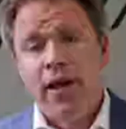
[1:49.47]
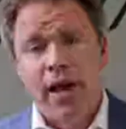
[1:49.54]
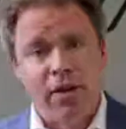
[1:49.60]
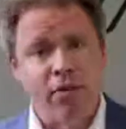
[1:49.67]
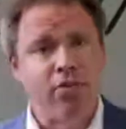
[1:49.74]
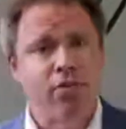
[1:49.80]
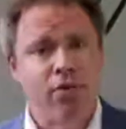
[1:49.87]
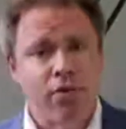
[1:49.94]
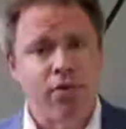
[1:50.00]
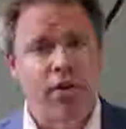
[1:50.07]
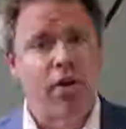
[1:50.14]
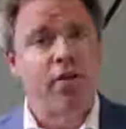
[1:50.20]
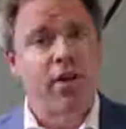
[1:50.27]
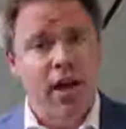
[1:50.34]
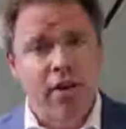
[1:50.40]
And it's true,
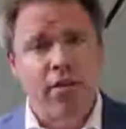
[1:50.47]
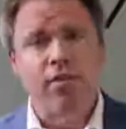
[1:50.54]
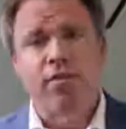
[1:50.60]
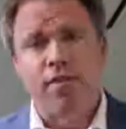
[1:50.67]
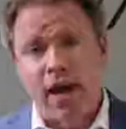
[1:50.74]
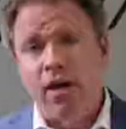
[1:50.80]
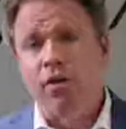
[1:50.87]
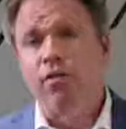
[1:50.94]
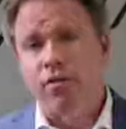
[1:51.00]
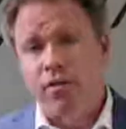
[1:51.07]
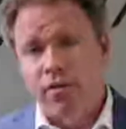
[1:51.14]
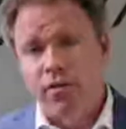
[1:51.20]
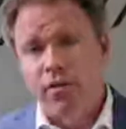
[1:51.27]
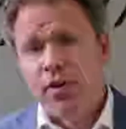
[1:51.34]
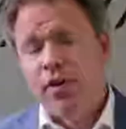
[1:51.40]
there are tens of
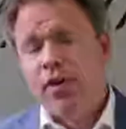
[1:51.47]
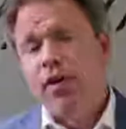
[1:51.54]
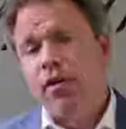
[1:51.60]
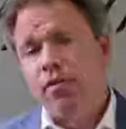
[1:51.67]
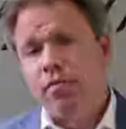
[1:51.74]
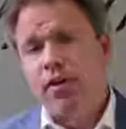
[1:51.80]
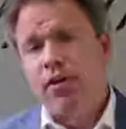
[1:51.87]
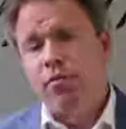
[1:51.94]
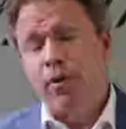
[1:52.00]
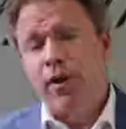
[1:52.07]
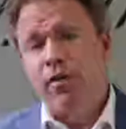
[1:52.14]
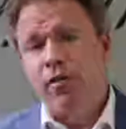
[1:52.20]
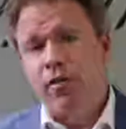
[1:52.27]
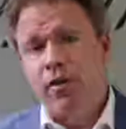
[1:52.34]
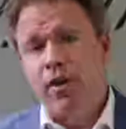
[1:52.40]
thousands of
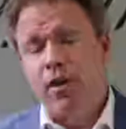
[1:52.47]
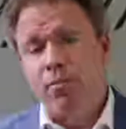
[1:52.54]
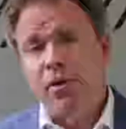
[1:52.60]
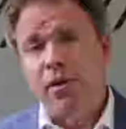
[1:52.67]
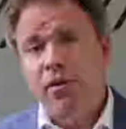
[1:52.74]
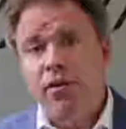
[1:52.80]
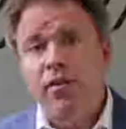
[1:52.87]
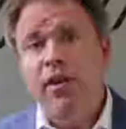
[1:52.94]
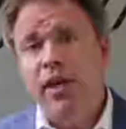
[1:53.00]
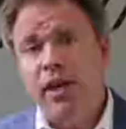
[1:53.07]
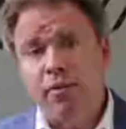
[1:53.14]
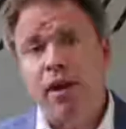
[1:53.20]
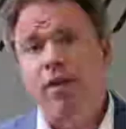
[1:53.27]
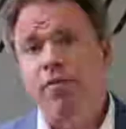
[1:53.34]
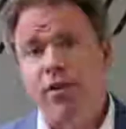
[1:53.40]
Venezuelans and Colombians
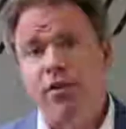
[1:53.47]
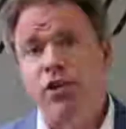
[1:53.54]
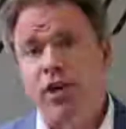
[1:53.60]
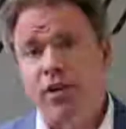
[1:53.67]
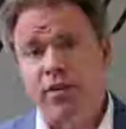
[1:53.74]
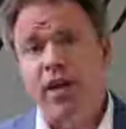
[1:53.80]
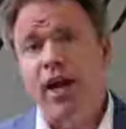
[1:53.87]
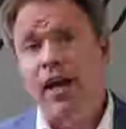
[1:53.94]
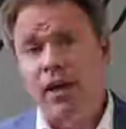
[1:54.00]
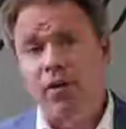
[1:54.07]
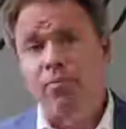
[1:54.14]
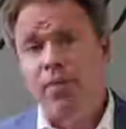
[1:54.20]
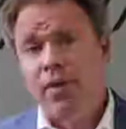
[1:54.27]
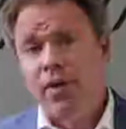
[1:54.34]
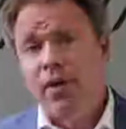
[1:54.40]
seeking refuge and
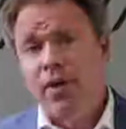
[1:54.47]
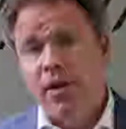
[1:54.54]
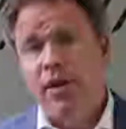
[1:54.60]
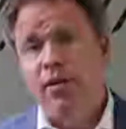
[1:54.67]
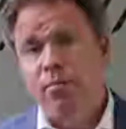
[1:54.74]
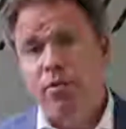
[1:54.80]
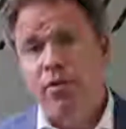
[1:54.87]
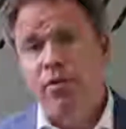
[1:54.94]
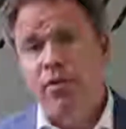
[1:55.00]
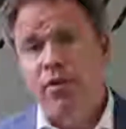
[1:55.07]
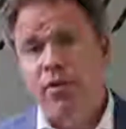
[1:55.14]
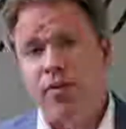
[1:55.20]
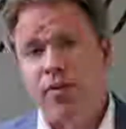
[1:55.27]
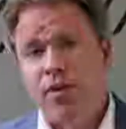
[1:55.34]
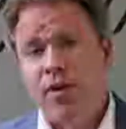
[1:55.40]
asylum in
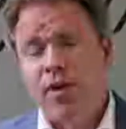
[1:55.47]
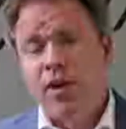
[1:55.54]
Brazil.